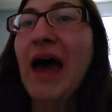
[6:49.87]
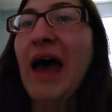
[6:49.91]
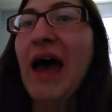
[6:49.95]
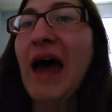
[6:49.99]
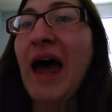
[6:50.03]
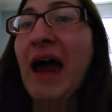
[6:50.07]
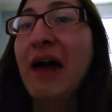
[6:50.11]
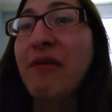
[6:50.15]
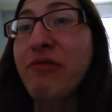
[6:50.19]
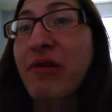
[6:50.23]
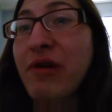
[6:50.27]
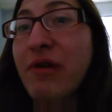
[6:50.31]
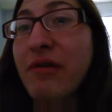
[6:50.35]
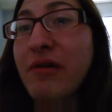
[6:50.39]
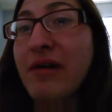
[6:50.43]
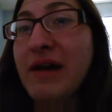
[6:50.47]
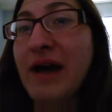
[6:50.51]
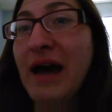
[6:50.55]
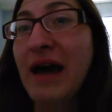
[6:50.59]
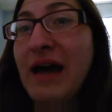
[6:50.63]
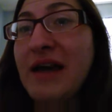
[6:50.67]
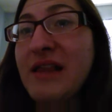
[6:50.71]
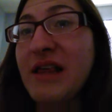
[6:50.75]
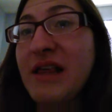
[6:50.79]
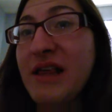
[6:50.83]
I'm really
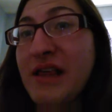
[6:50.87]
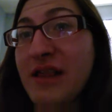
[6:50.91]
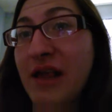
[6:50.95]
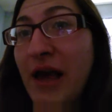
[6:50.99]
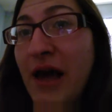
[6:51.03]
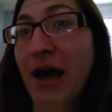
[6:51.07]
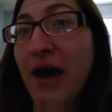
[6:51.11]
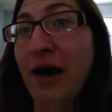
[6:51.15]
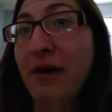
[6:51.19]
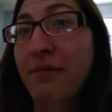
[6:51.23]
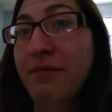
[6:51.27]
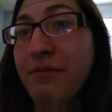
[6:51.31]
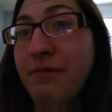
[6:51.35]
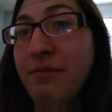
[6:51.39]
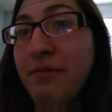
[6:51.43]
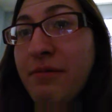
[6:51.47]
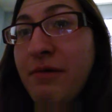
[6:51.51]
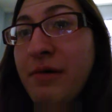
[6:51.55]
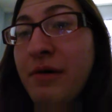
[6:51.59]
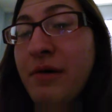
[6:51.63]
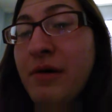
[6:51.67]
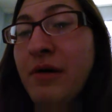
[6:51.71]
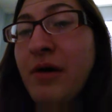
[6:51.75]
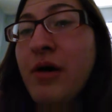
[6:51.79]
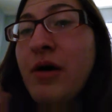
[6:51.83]
nice and tough.
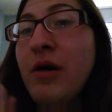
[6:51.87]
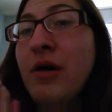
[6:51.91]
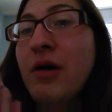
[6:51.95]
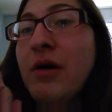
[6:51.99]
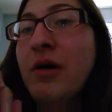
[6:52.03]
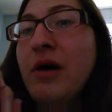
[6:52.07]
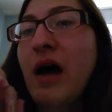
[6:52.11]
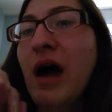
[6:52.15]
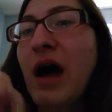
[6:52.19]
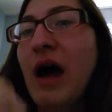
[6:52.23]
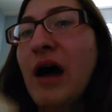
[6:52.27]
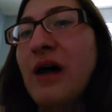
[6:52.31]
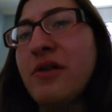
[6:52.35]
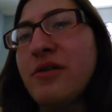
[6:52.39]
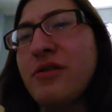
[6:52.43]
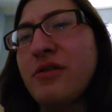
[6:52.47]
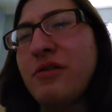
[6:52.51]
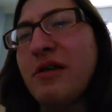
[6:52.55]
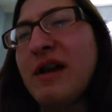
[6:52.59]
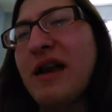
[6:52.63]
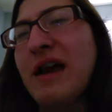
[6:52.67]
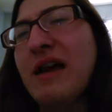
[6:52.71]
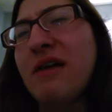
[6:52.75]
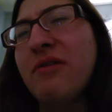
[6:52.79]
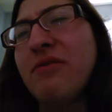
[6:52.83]

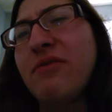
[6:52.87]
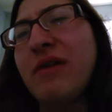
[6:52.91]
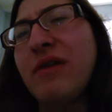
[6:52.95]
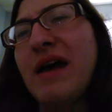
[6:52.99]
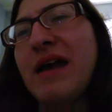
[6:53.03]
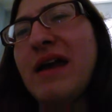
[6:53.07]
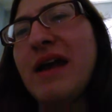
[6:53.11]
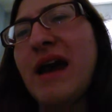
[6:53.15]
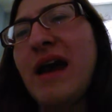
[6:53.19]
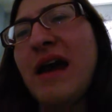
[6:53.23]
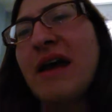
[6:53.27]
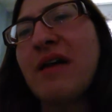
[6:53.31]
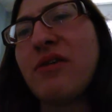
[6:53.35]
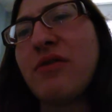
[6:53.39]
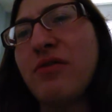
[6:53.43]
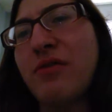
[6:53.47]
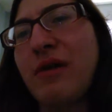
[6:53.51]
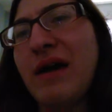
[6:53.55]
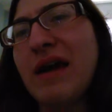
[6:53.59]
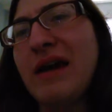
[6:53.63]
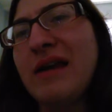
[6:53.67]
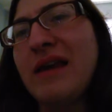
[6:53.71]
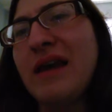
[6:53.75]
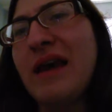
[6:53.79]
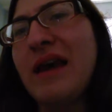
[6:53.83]
Honestly, when I
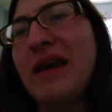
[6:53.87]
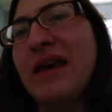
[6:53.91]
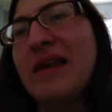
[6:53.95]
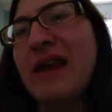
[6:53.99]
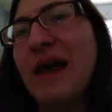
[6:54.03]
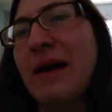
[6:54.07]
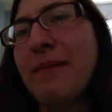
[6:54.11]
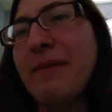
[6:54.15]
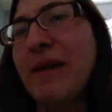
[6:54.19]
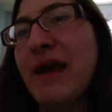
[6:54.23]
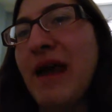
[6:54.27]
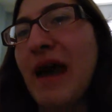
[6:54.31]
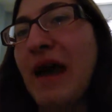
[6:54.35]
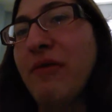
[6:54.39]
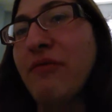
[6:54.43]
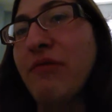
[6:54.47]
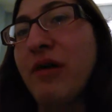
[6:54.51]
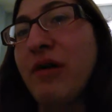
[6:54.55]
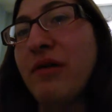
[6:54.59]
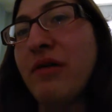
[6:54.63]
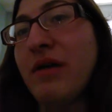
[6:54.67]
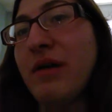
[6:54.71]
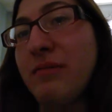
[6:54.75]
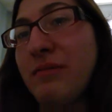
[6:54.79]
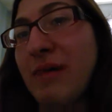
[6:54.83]
cranky, that means I'm
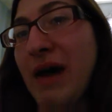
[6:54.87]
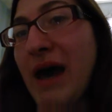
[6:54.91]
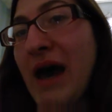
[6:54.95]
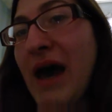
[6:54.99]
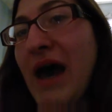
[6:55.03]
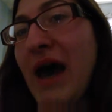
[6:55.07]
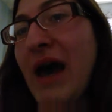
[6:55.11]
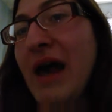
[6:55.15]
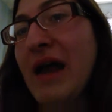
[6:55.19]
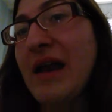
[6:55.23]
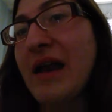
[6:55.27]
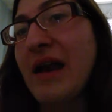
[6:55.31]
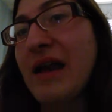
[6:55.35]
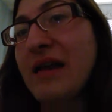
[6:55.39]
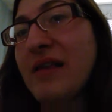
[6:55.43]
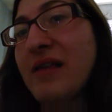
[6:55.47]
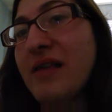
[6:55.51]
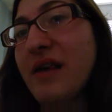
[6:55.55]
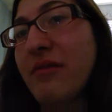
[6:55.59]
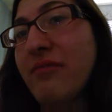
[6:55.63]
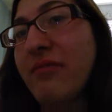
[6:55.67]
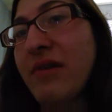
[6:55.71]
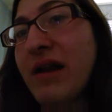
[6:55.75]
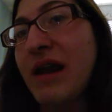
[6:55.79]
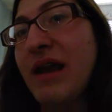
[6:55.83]
really mad at
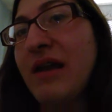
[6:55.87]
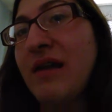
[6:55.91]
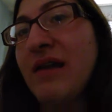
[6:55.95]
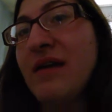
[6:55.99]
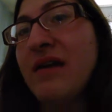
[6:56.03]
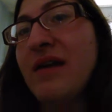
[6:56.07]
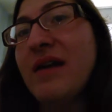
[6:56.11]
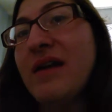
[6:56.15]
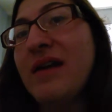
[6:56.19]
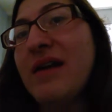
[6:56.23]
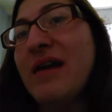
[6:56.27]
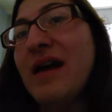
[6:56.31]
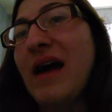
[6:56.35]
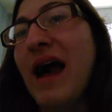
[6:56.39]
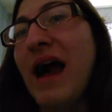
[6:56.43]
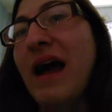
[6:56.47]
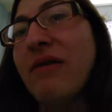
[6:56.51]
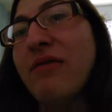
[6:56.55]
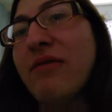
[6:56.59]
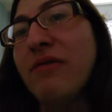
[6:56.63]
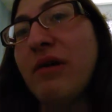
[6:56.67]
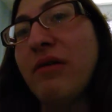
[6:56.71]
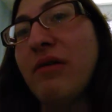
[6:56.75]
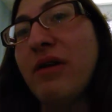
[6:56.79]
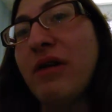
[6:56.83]
something. I
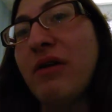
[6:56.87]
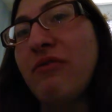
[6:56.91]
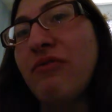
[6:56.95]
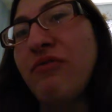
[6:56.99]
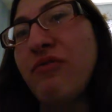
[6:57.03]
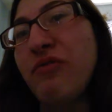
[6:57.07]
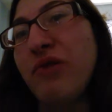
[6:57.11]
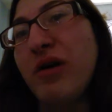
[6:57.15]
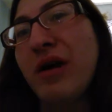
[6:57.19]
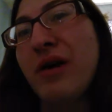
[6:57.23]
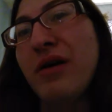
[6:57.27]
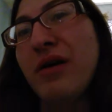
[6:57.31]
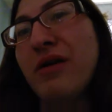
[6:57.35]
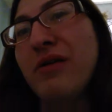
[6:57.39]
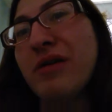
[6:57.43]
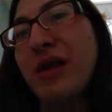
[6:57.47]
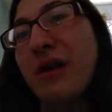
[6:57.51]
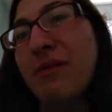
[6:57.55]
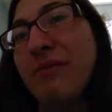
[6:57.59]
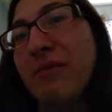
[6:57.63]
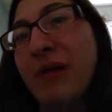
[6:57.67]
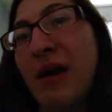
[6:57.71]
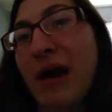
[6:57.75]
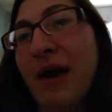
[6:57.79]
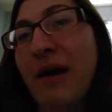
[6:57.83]
really will
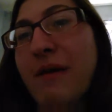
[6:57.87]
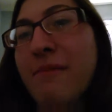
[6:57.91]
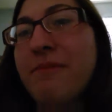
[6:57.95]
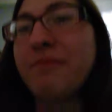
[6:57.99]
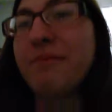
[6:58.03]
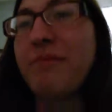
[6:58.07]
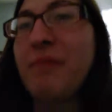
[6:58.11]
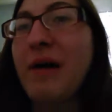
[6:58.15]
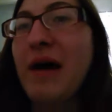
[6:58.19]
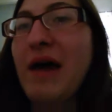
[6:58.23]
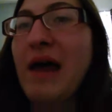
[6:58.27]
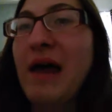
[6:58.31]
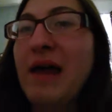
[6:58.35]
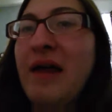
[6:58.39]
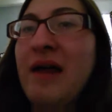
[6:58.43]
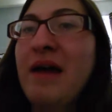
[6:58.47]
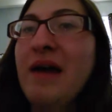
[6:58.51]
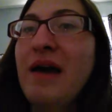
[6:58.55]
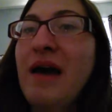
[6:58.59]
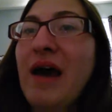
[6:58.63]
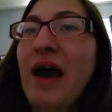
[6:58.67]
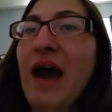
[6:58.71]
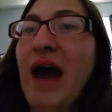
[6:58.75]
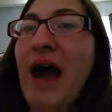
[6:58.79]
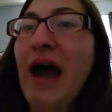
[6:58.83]
something, but
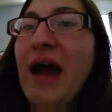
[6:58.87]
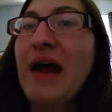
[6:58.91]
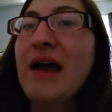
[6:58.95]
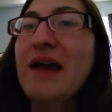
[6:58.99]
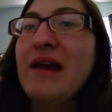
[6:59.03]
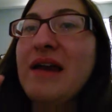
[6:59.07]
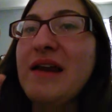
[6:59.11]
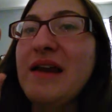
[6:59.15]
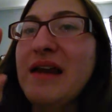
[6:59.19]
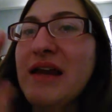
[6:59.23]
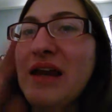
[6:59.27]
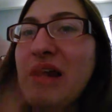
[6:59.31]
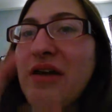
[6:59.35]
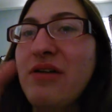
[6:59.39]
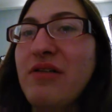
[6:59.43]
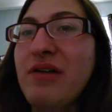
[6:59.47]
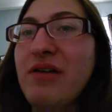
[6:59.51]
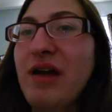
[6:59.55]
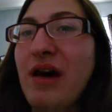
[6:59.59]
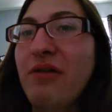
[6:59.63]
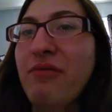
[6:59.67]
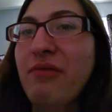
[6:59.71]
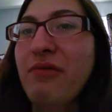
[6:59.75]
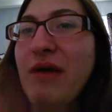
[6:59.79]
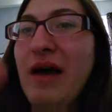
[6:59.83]
you
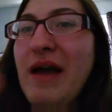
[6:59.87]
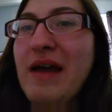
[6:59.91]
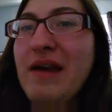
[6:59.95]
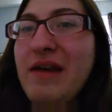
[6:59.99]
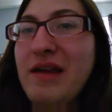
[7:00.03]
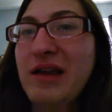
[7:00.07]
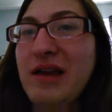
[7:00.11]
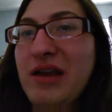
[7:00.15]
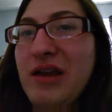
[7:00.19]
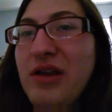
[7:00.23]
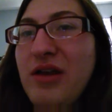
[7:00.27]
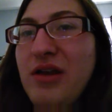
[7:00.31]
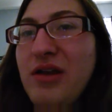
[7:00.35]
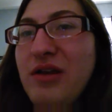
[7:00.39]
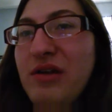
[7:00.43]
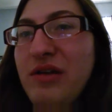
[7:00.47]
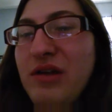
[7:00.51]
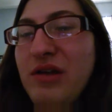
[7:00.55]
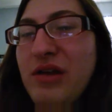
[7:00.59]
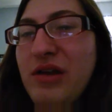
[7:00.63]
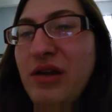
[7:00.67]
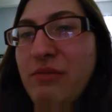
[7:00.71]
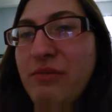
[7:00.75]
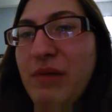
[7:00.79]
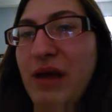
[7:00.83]
know what you,
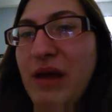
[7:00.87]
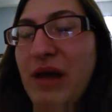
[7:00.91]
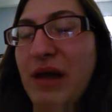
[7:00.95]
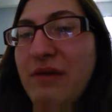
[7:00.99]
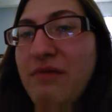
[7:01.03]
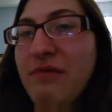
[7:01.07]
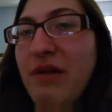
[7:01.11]
you mean.